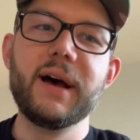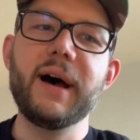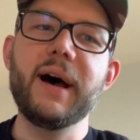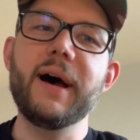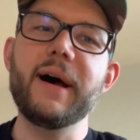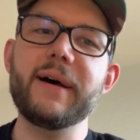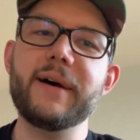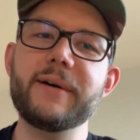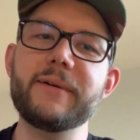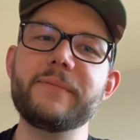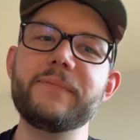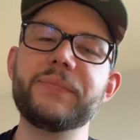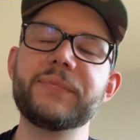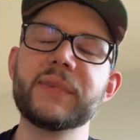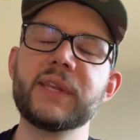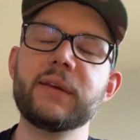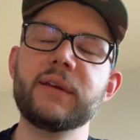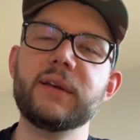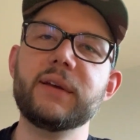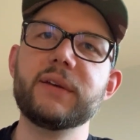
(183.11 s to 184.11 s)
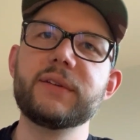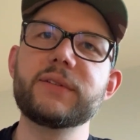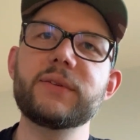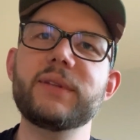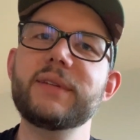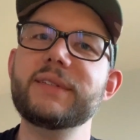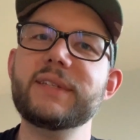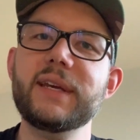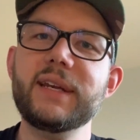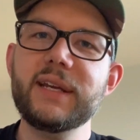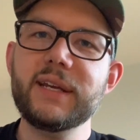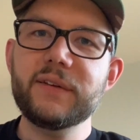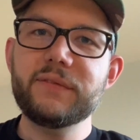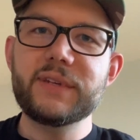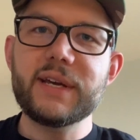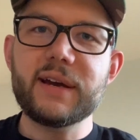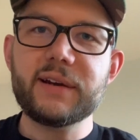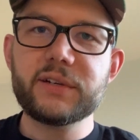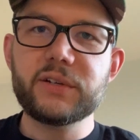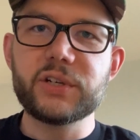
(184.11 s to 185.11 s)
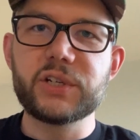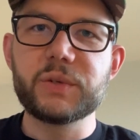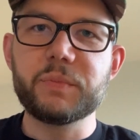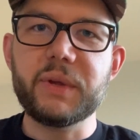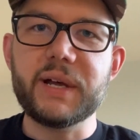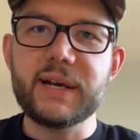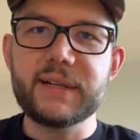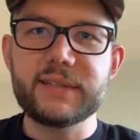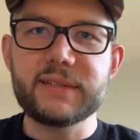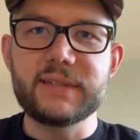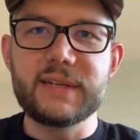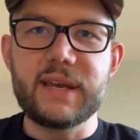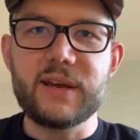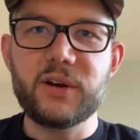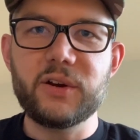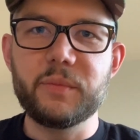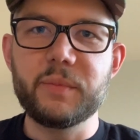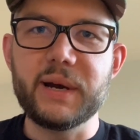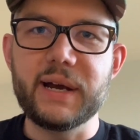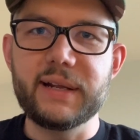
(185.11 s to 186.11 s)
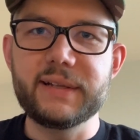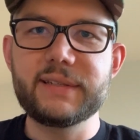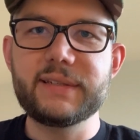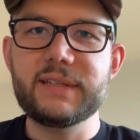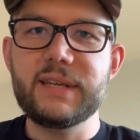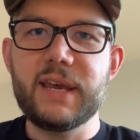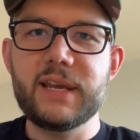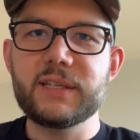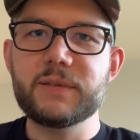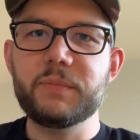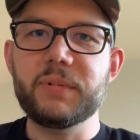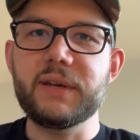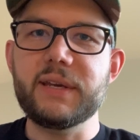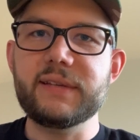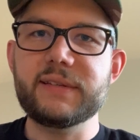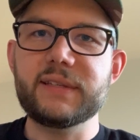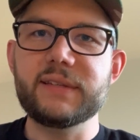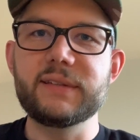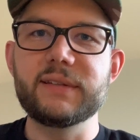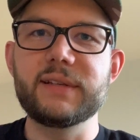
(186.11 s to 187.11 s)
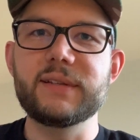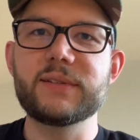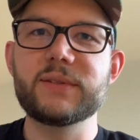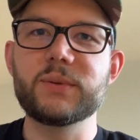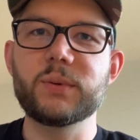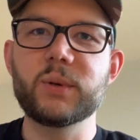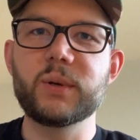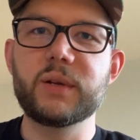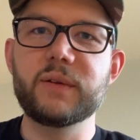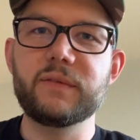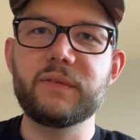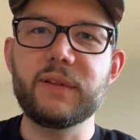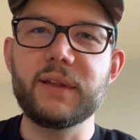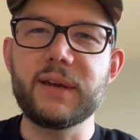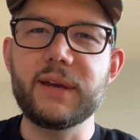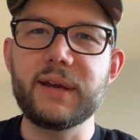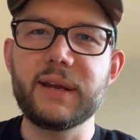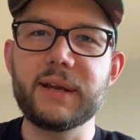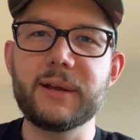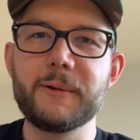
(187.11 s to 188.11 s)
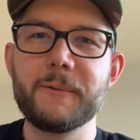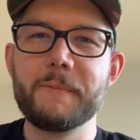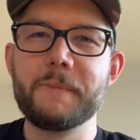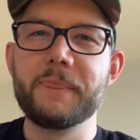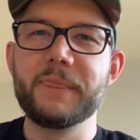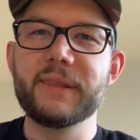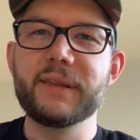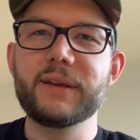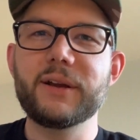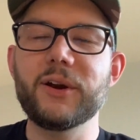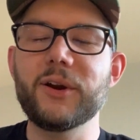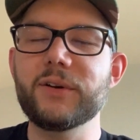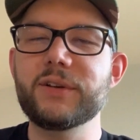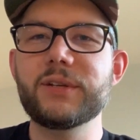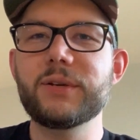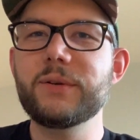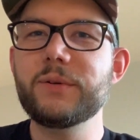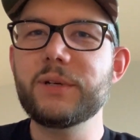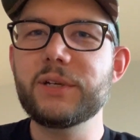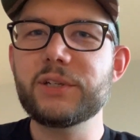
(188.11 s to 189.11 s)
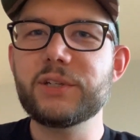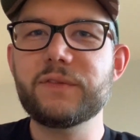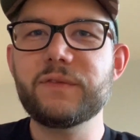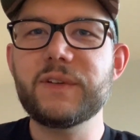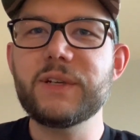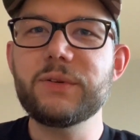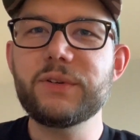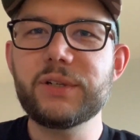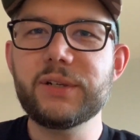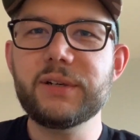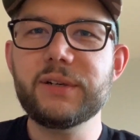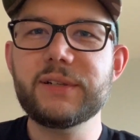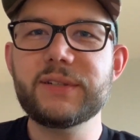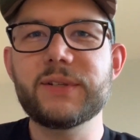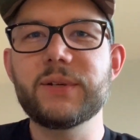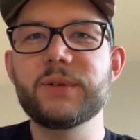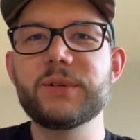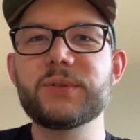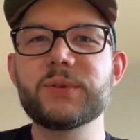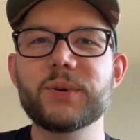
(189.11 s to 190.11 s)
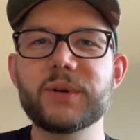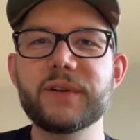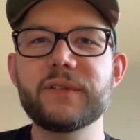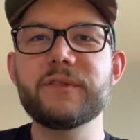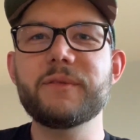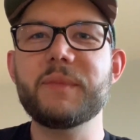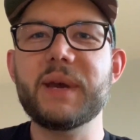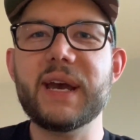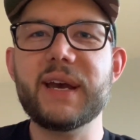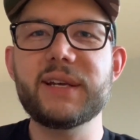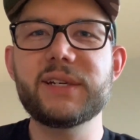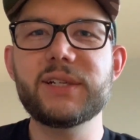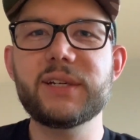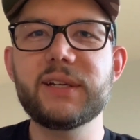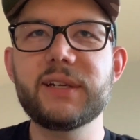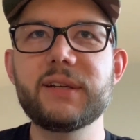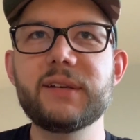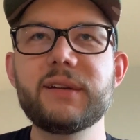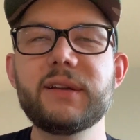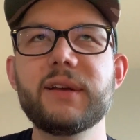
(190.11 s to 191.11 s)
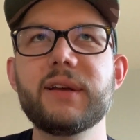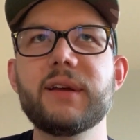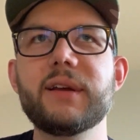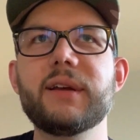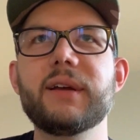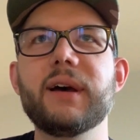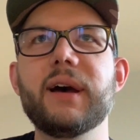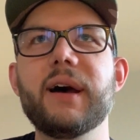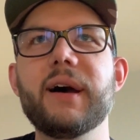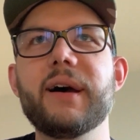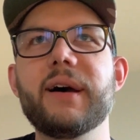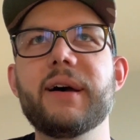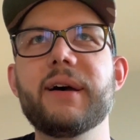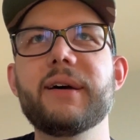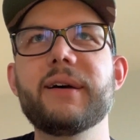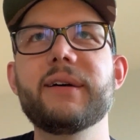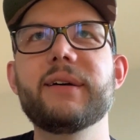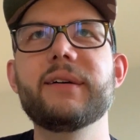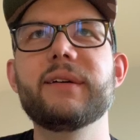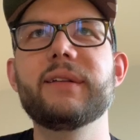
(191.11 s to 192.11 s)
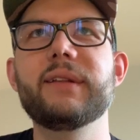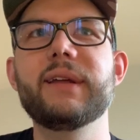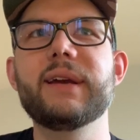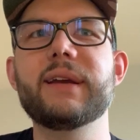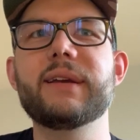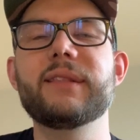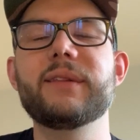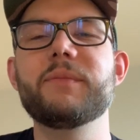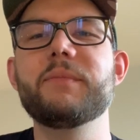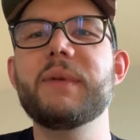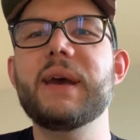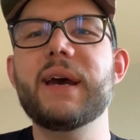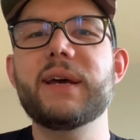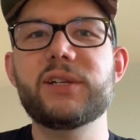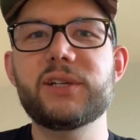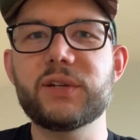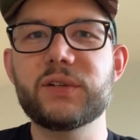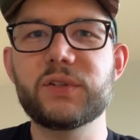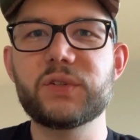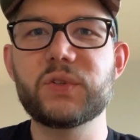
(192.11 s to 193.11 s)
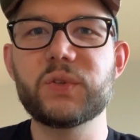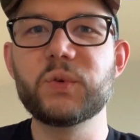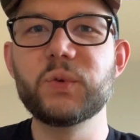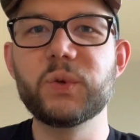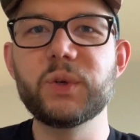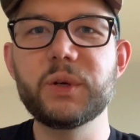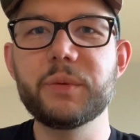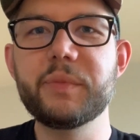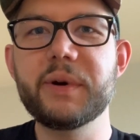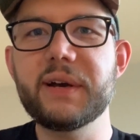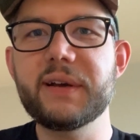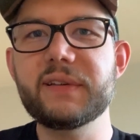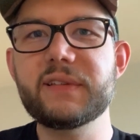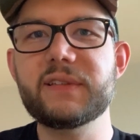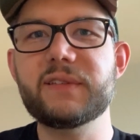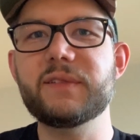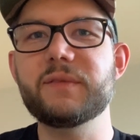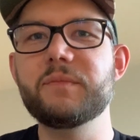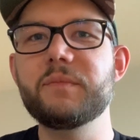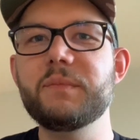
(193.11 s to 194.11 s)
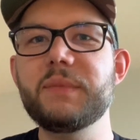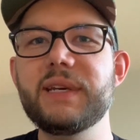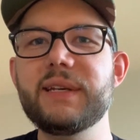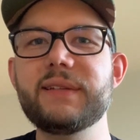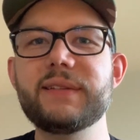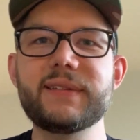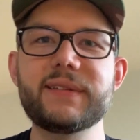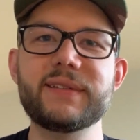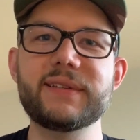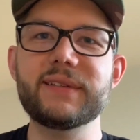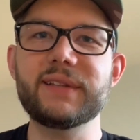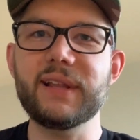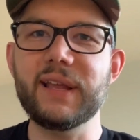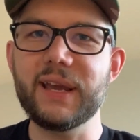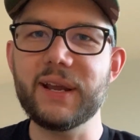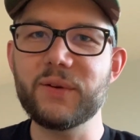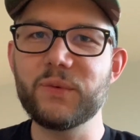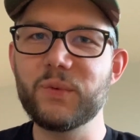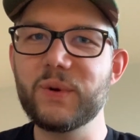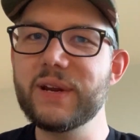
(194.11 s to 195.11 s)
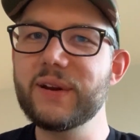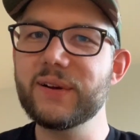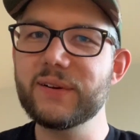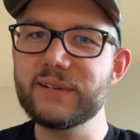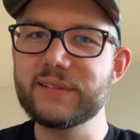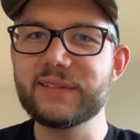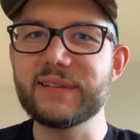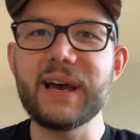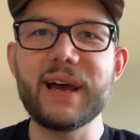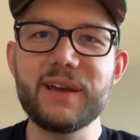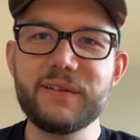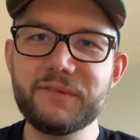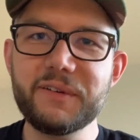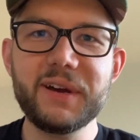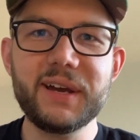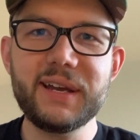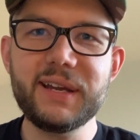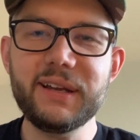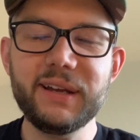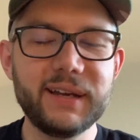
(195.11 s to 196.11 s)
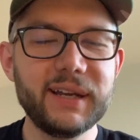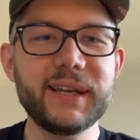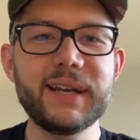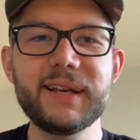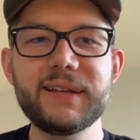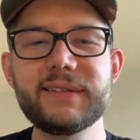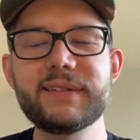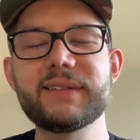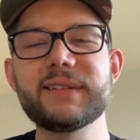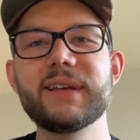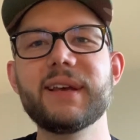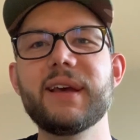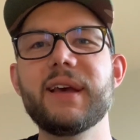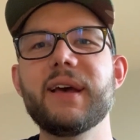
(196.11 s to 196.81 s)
So the setting of Dr. Schplot's Nanobots takes place in this sort of like cartoonish future. So sort of imagine like the magic school bus meets like weird sci-fi, I guess.